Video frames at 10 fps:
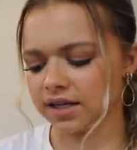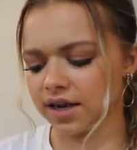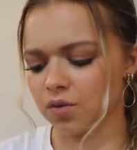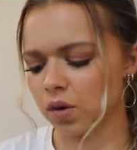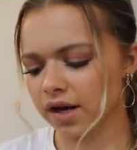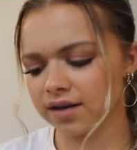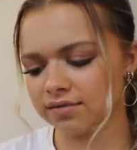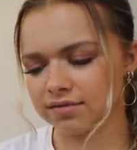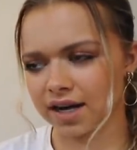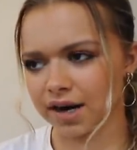like
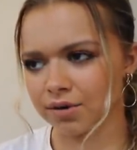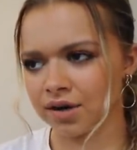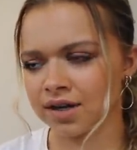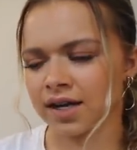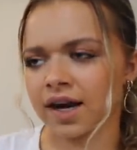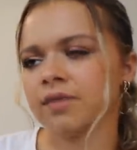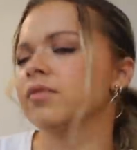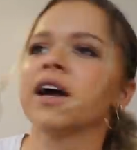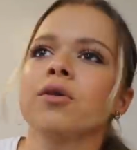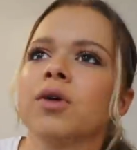one that I want. Like I,
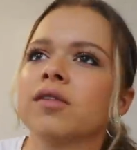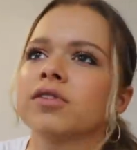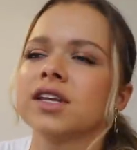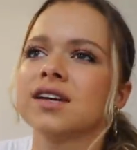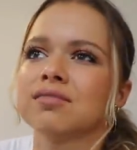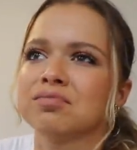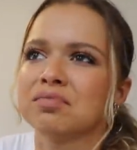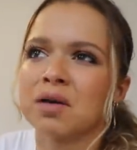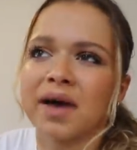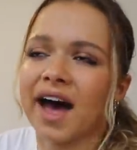I don't want really
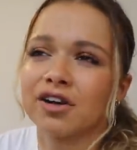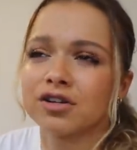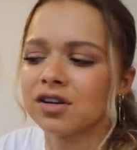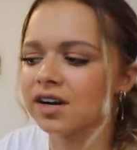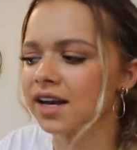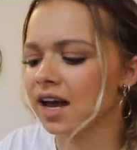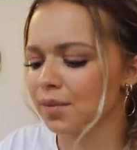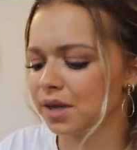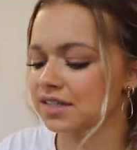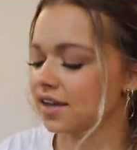a pattern on it. I
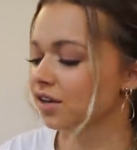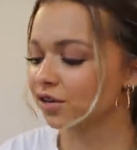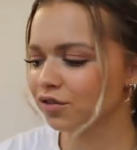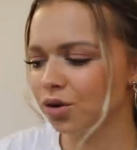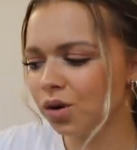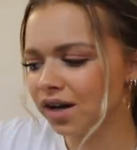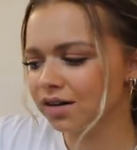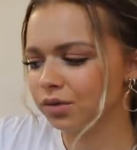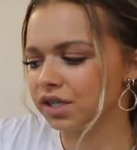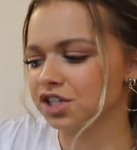might settle for
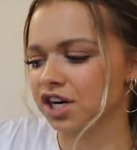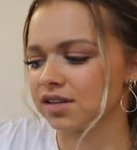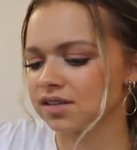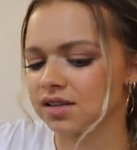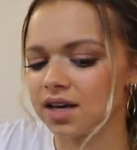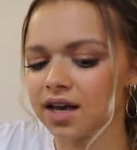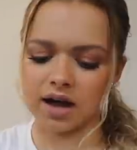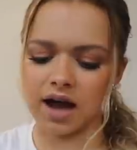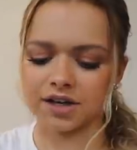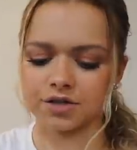one, we shall see.
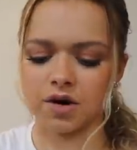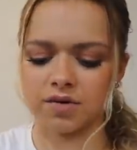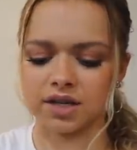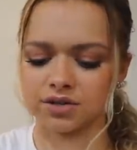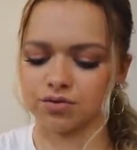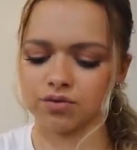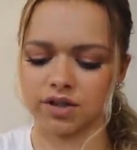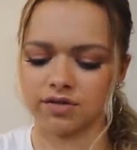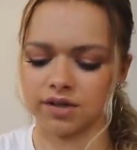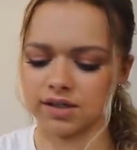I just want one that's
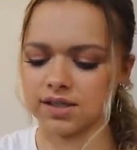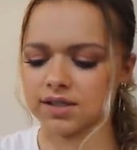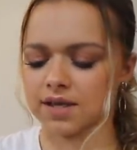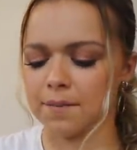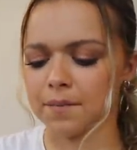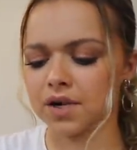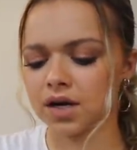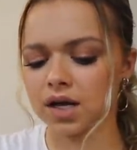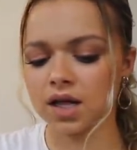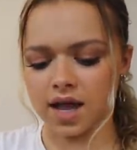really, really
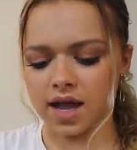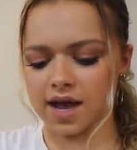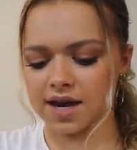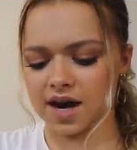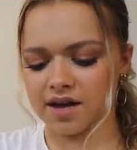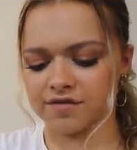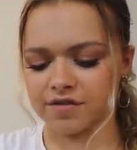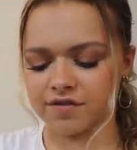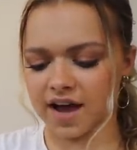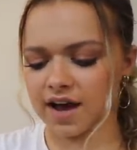simple. And I've
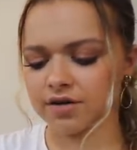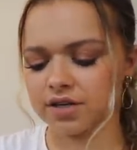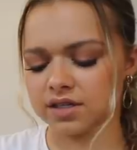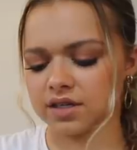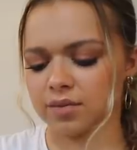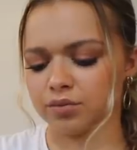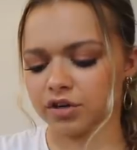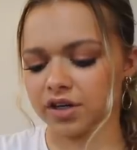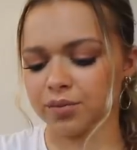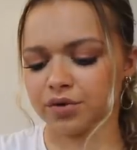found some
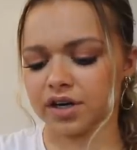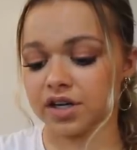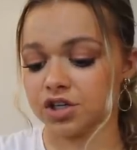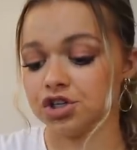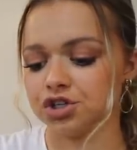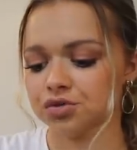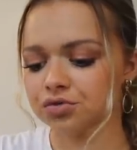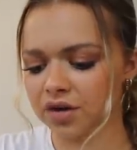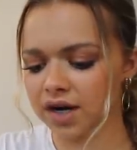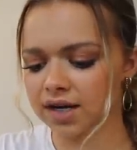really pretty jute
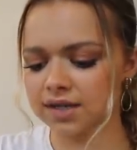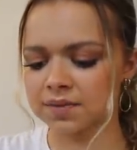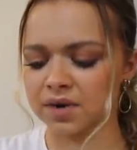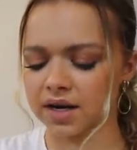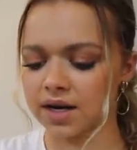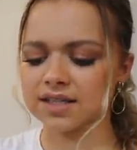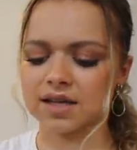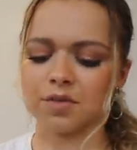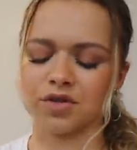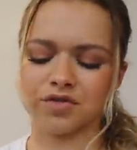rugs, but
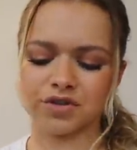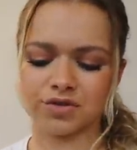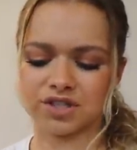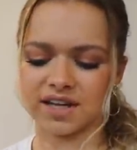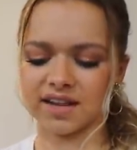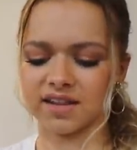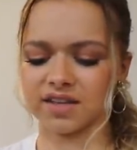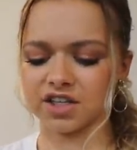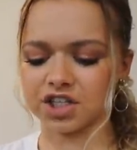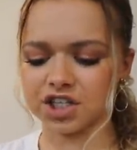some of the reviews say that
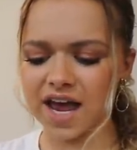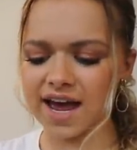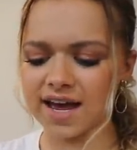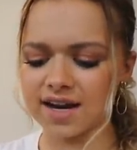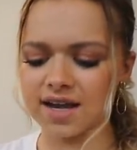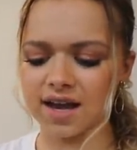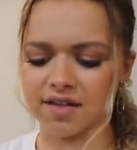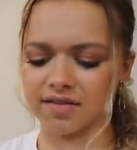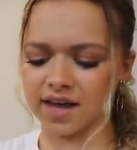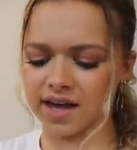they shed
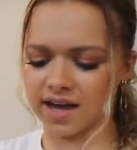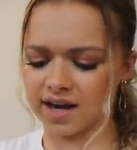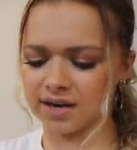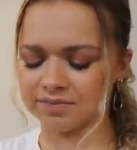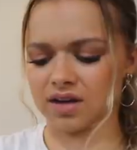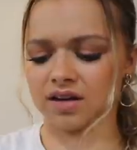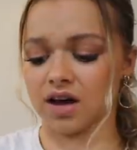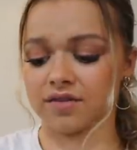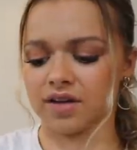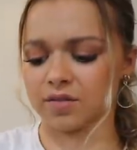and then a
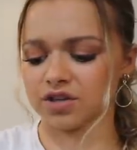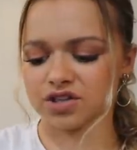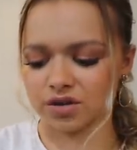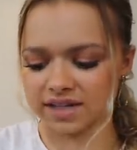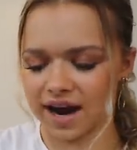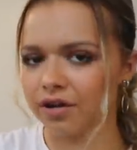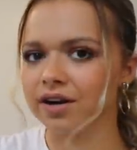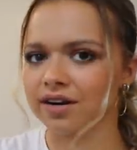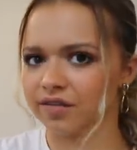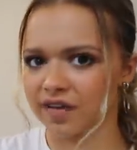lot of them are sold out
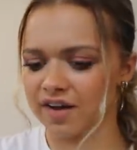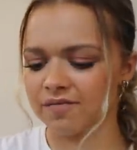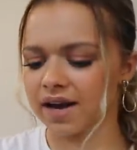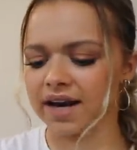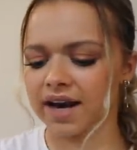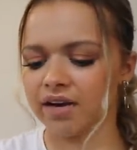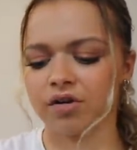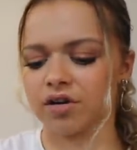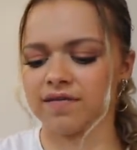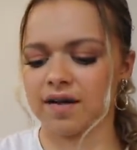in a five by eight
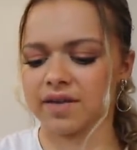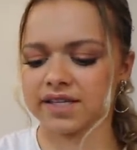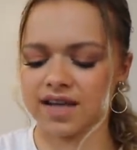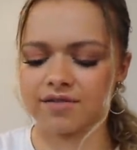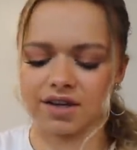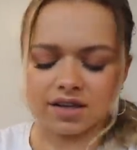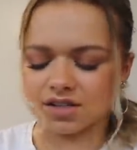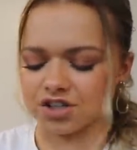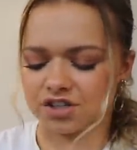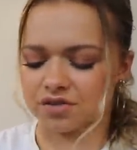or a five by seven because
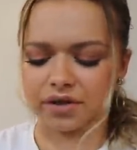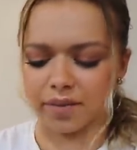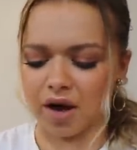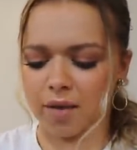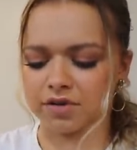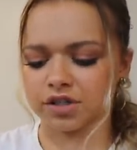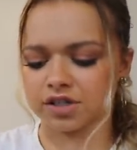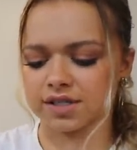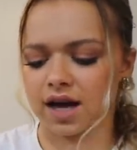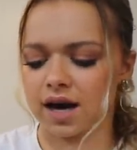it's just a really popular
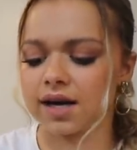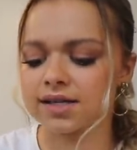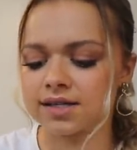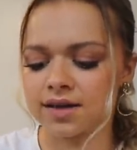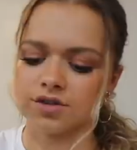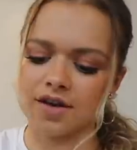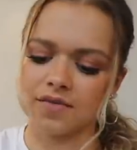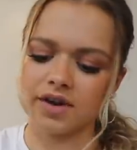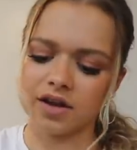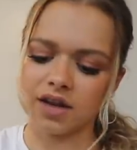size. So I've
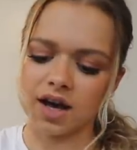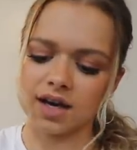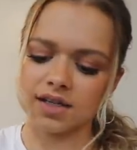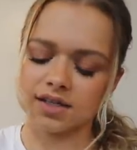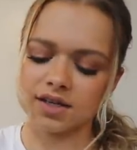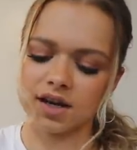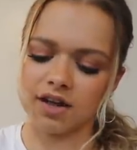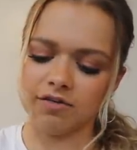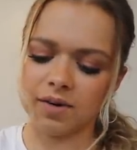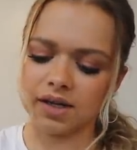been on the hunt.
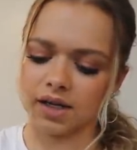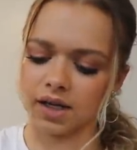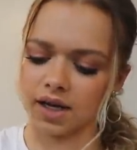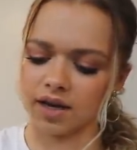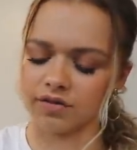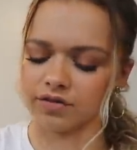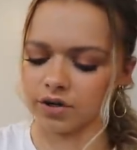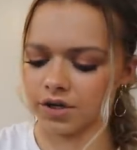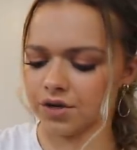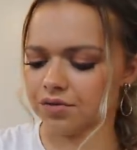I've been looking
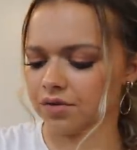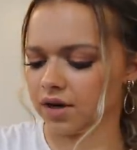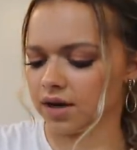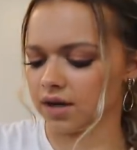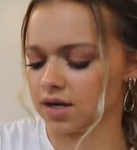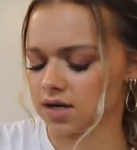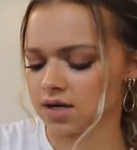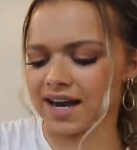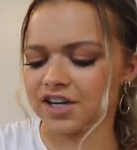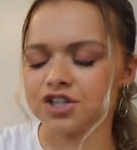for a new rug
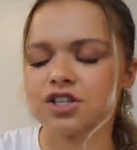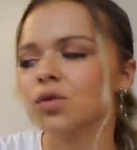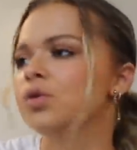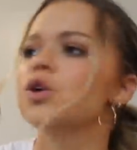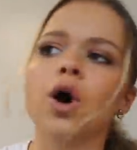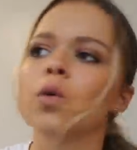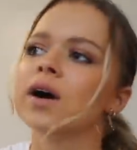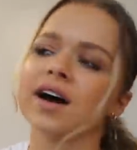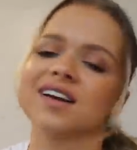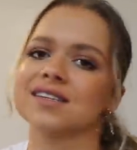and I just don't know
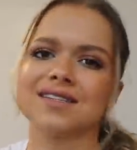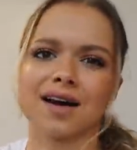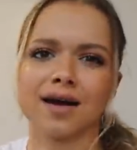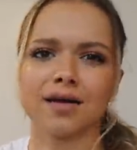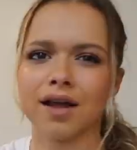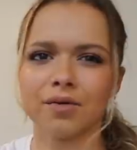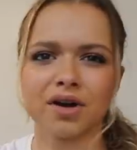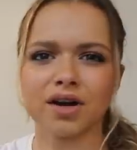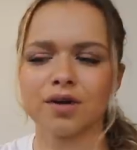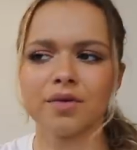what kind of style I
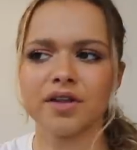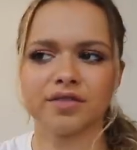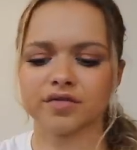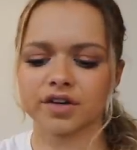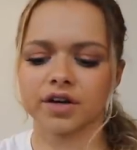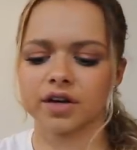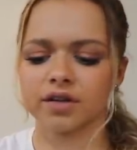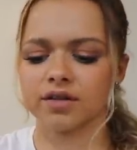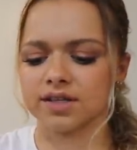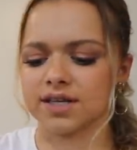want to go with for
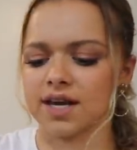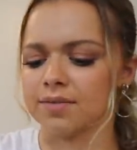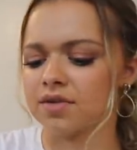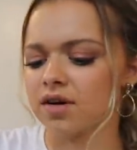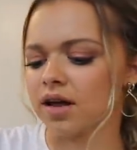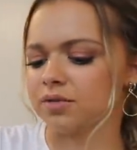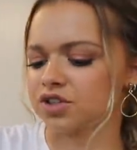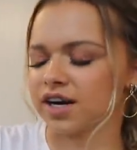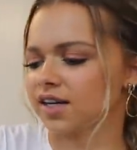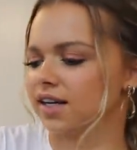the table. I'm
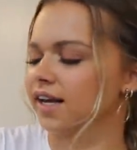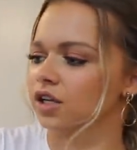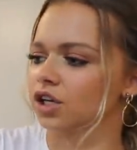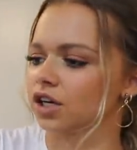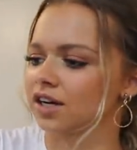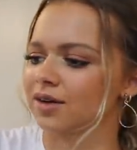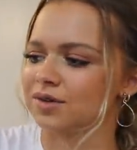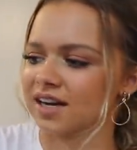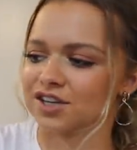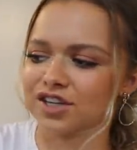trying to like learn. I
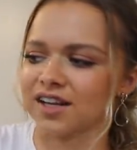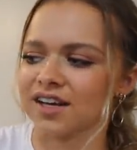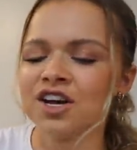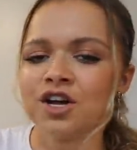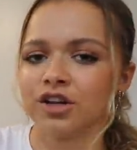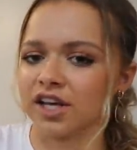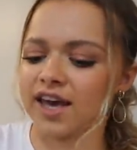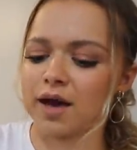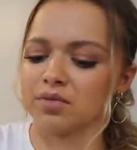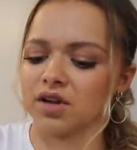was actually like looking at